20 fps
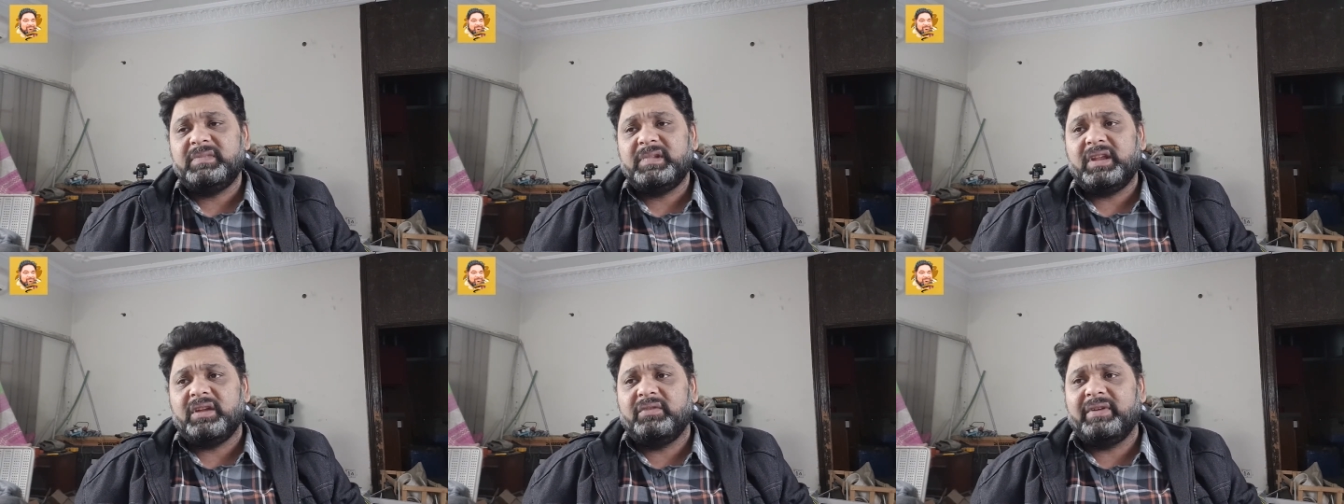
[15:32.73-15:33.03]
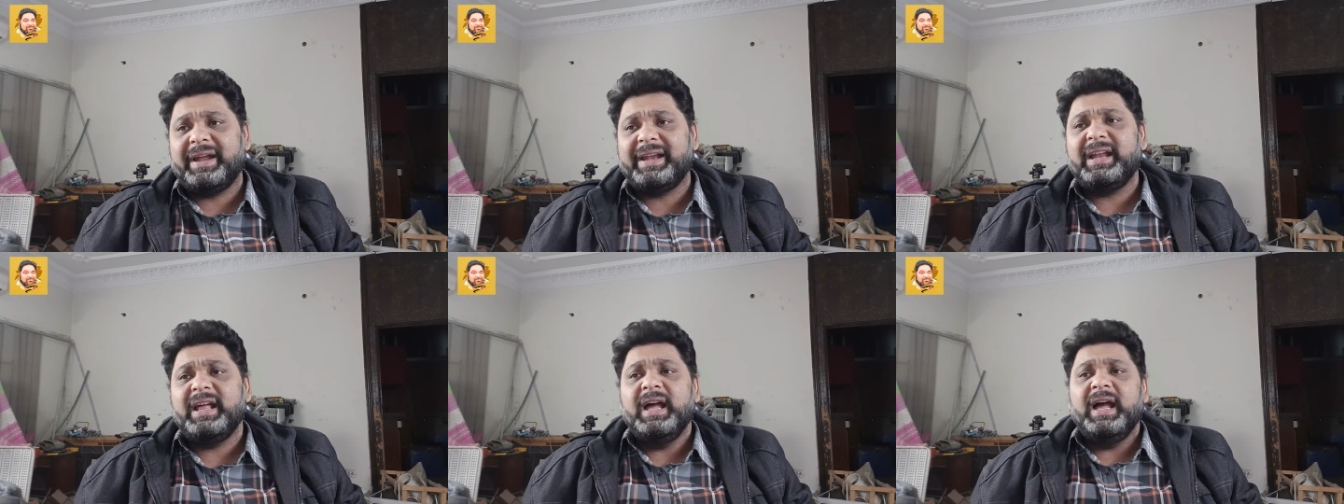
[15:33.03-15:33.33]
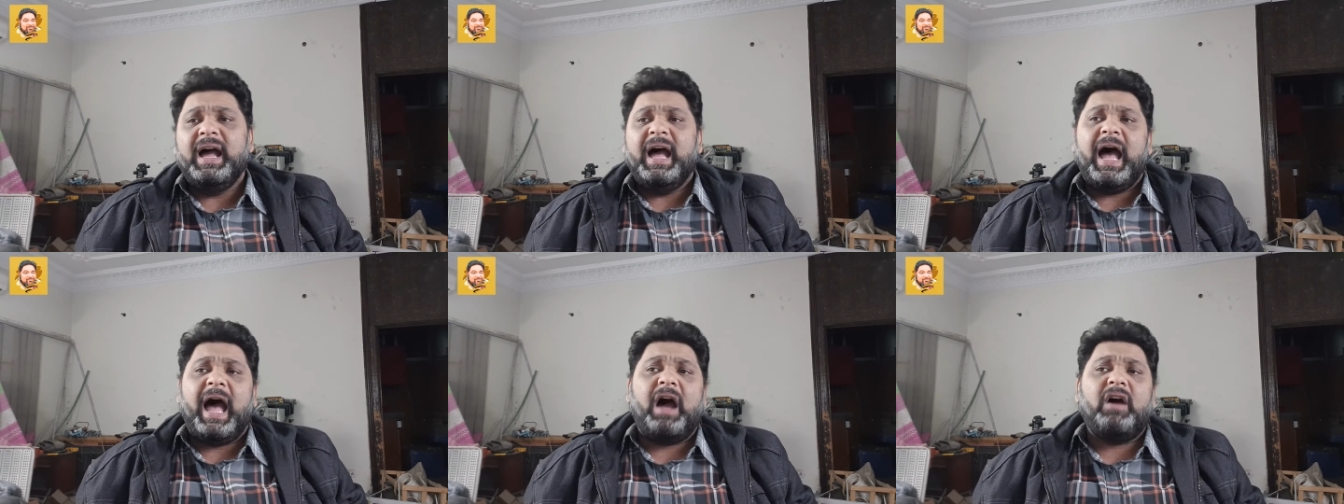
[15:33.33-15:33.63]
right?
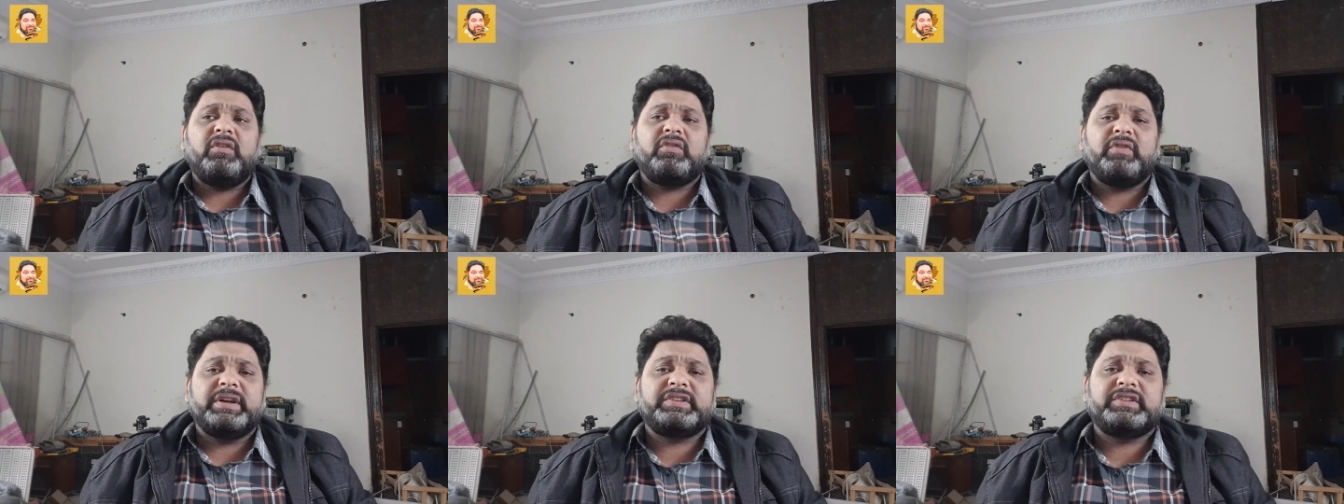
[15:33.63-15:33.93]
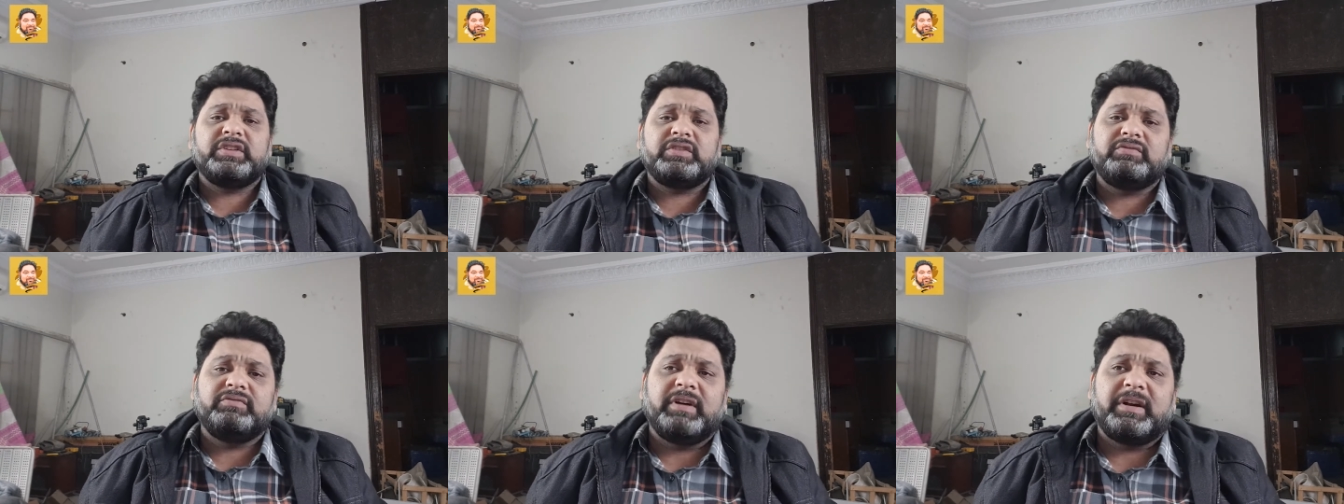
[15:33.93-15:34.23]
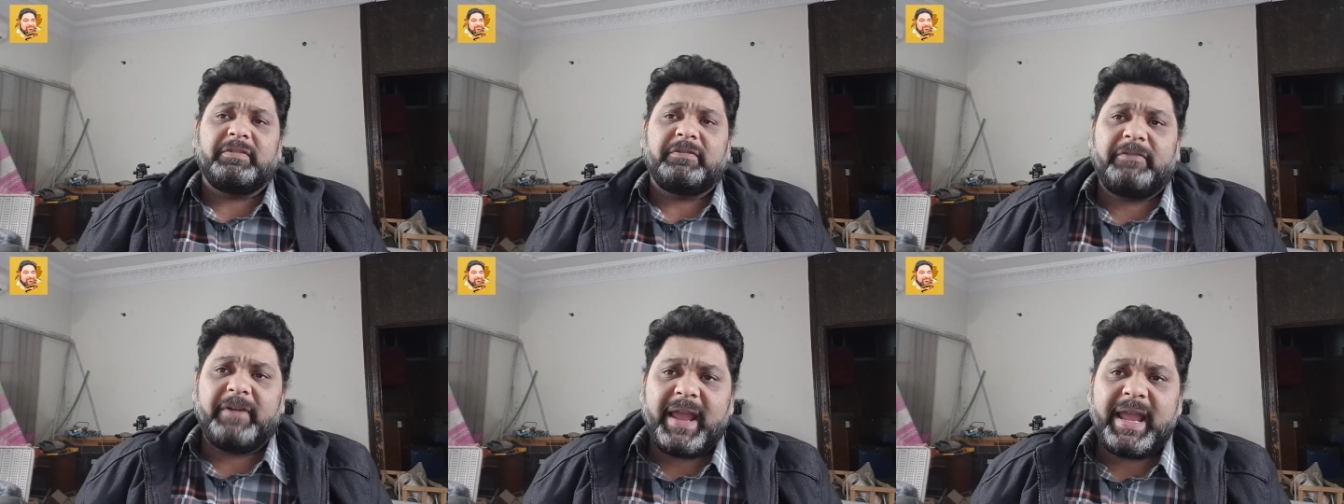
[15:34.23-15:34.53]
How questions were
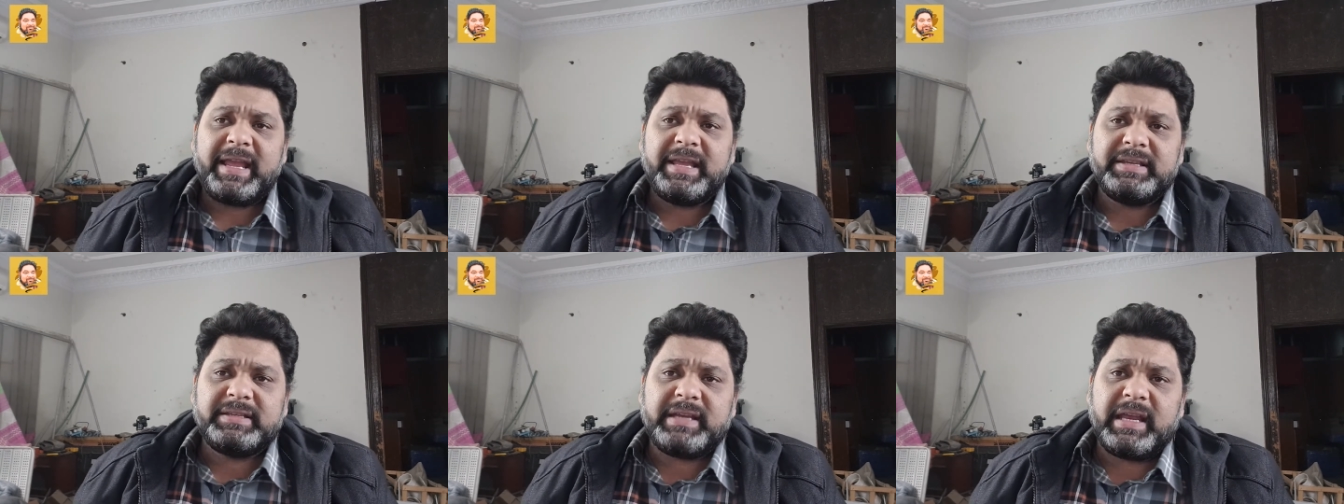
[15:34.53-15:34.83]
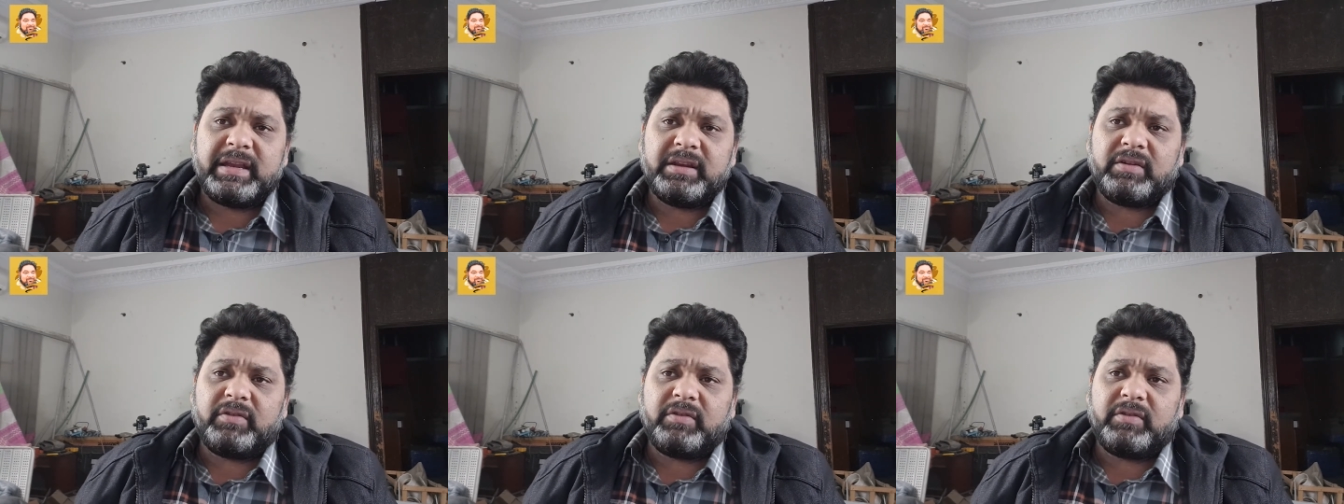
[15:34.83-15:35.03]
phrased in